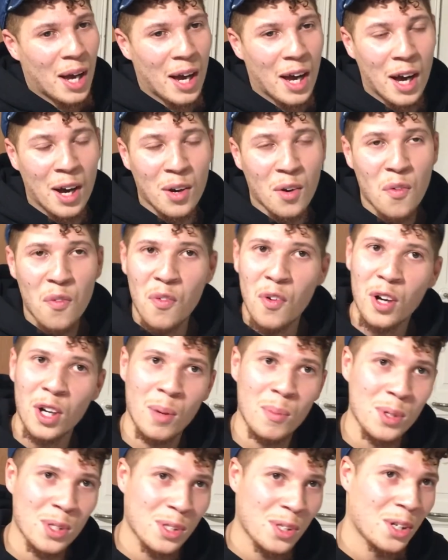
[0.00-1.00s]
how the fuck I'm
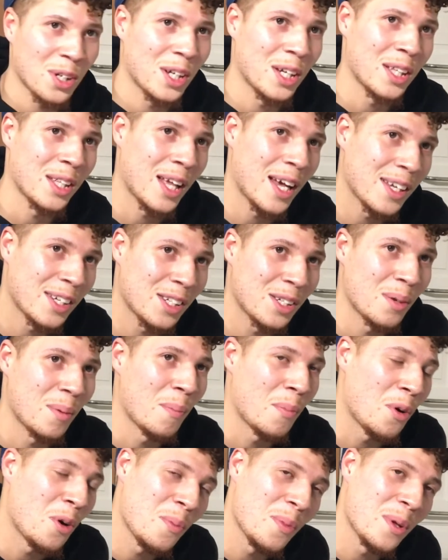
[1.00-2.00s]
gonna start getting that shit booming.